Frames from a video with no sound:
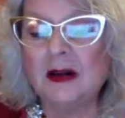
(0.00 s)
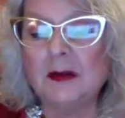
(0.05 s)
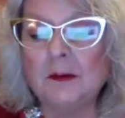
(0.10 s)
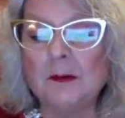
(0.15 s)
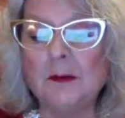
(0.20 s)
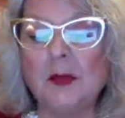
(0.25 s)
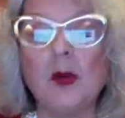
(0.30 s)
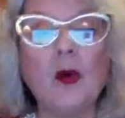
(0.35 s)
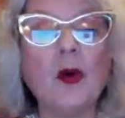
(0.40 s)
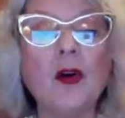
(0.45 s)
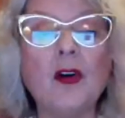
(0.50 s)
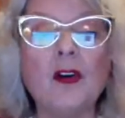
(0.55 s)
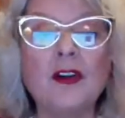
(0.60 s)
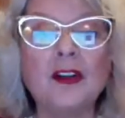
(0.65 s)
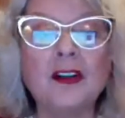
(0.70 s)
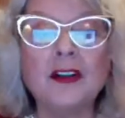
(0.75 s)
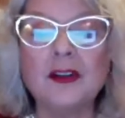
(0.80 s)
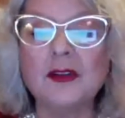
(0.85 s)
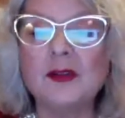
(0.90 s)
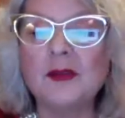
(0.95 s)

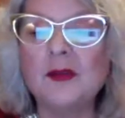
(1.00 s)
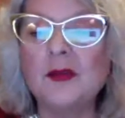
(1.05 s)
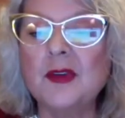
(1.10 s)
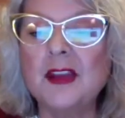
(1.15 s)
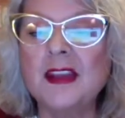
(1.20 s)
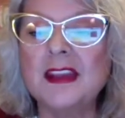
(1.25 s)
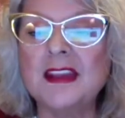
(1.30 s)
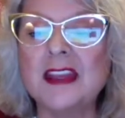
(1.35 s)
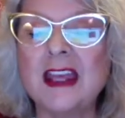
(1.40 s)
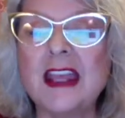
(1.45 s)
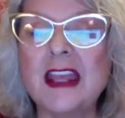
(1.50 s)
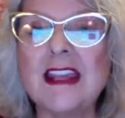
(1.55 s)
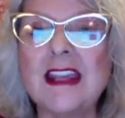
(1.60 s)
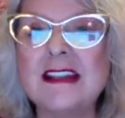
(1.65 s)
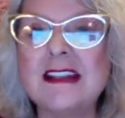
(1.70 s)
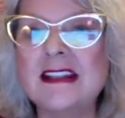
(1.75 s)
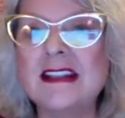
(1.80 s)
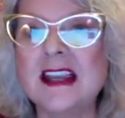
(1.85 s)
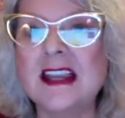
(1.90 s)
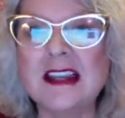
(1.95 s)
born with a
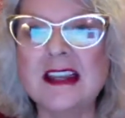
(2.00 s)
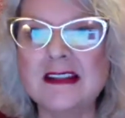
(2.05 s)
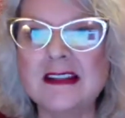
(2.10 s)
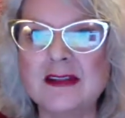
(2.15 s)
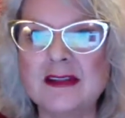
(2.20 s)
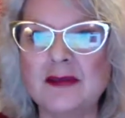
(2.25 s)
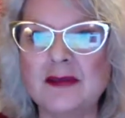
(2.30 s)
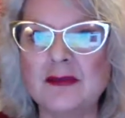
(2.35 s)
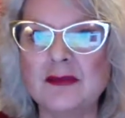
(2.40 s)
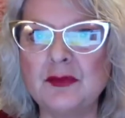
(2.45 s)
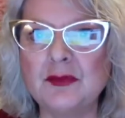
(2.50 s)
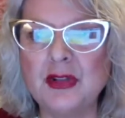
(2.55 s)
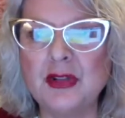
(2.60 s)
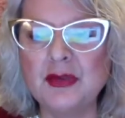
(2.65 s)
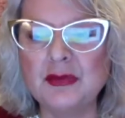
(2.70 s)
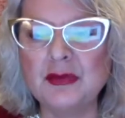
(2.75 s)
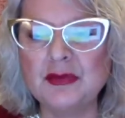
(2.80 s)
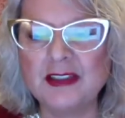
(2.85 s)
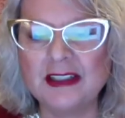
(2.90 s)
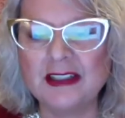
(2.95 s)
sense of
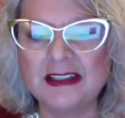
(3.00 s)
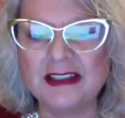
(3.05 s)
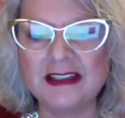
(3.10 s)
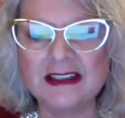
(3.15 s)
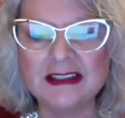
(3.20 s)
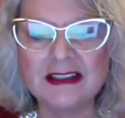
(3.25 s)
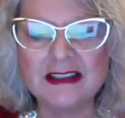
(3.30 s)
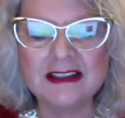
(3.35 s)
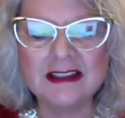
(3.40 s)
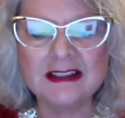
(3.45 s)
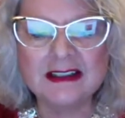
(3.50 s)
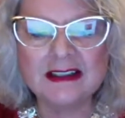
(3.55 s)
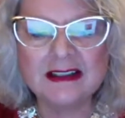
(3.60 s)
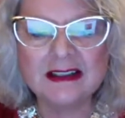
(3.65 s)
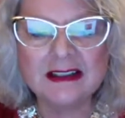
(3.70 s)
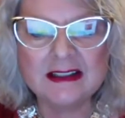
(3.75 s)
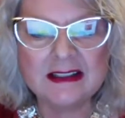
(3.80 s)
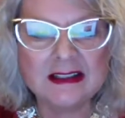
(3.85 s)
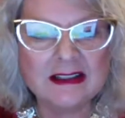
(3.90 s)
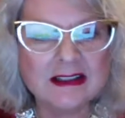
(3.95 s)
beauty.
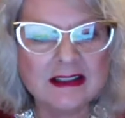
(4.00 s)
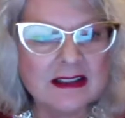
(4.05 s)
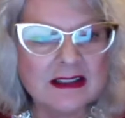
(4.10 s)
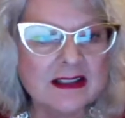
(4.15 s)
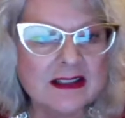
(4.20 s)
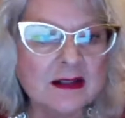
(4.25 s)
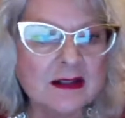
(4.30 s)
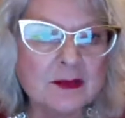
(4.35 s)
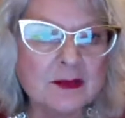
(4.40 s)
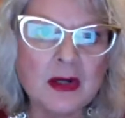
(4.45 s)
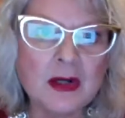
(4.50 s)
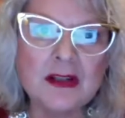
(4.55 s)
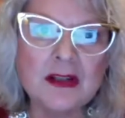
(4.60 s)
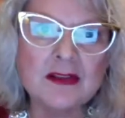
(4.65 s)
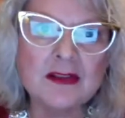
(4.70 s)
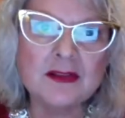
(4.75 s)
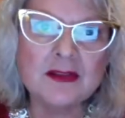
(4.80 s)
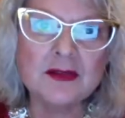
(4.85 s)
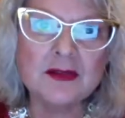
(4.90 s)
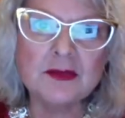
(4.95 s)
Some
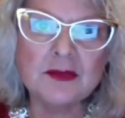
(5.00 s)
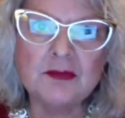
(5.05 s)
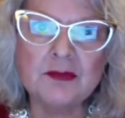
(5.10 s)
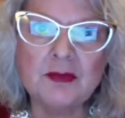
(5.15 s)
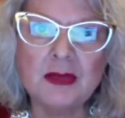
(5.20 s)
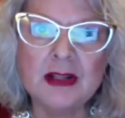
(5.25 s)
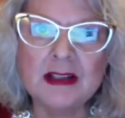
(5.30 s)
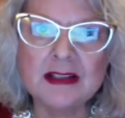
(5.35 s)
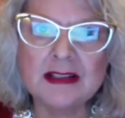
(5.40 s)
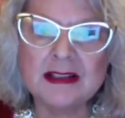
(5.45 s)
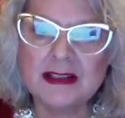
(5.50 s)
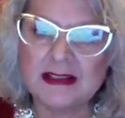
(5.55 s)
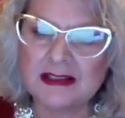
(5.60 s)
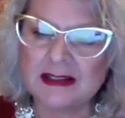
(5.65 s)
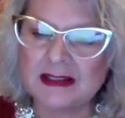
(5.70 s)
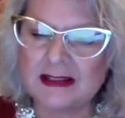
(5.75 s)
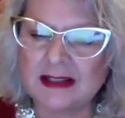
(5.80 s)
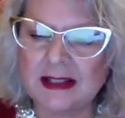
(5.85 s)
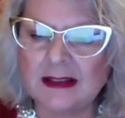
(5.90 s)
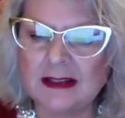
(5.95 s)
other must
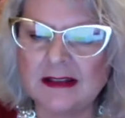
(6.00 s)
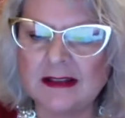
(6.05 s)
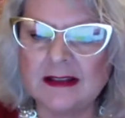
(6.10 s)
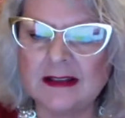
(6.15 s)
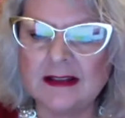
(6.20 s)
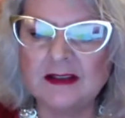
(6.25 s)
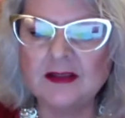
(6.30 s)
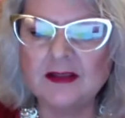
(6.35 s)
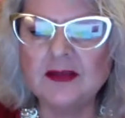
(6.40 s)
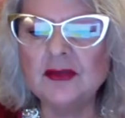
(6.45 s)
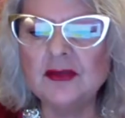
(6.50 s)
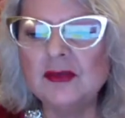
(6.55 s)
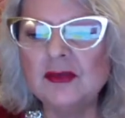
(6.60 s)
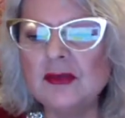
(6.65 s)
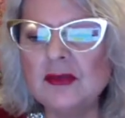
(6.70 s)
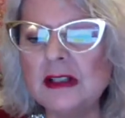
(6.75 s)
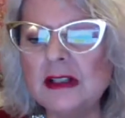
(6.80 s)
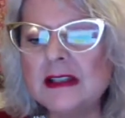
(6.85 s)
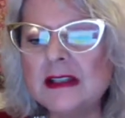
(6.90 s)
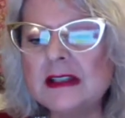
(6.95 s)
study to
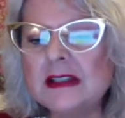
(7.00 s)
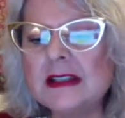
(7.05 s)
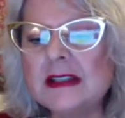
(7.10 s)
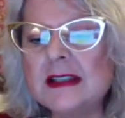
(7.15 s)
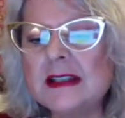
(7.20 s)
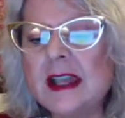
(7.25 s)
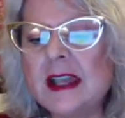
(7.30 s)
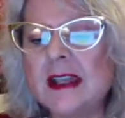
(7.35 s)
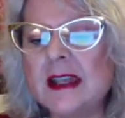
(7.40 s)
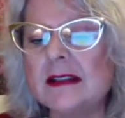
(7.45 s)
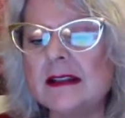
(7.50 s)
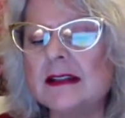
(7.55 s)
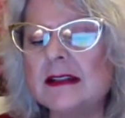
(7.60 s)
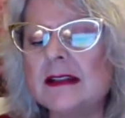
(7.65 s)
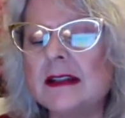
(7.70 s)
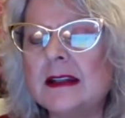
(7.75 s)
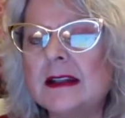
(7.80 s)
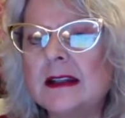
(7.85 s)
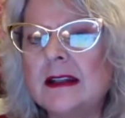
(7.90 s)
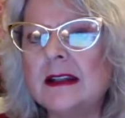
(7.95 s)
understand
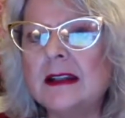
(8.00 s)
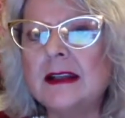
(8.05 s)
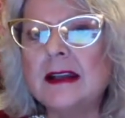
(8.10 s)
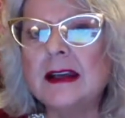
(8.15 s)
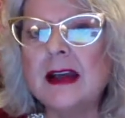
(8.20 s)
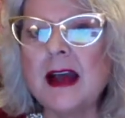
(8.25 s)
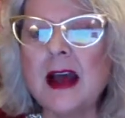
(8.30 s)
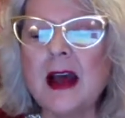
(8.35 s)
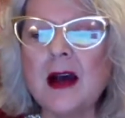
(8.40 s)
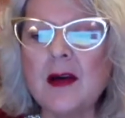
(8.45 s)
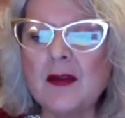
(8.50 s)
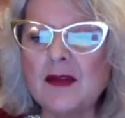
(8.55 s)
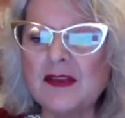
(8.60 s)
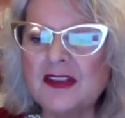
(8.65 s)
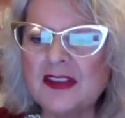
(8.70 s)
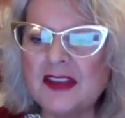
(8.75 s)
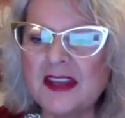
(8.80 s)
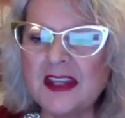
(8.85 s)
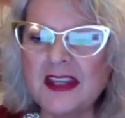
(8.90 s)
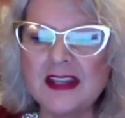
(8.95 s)
how
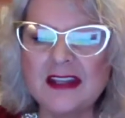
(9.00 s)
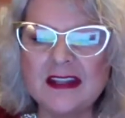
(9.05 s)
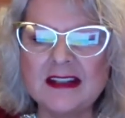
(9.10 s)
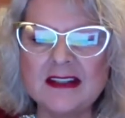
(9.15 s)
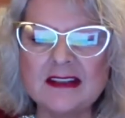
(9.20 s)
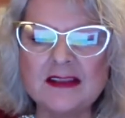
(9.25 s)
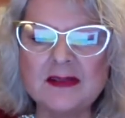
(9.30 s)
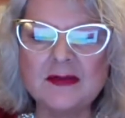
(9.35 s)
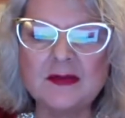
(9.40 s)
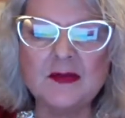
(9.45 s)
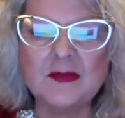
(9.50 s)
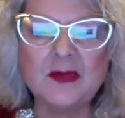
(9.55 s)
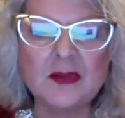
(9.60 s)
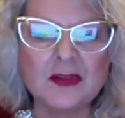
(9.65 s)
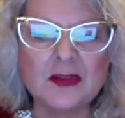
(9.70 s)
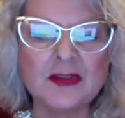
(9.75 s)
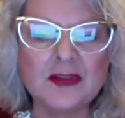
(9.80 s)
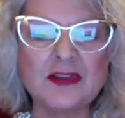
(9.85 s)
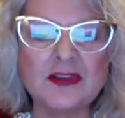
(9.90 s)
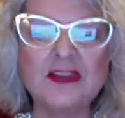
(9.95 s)
things work